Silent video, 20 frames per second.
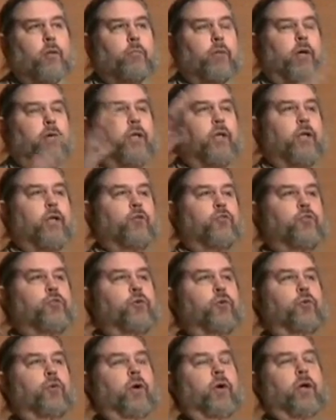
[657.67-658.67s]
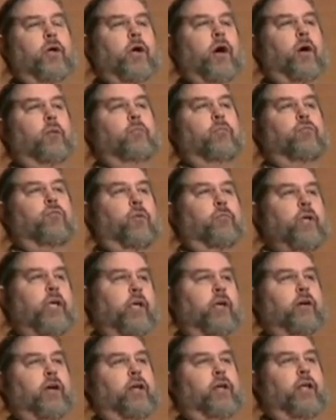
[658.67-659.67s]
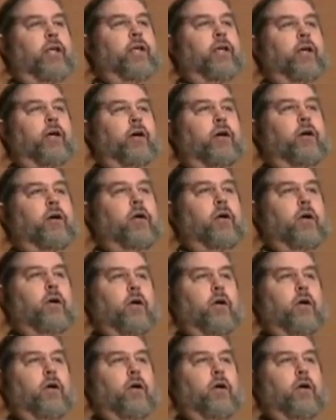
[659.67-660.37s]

But it needs to come from here and here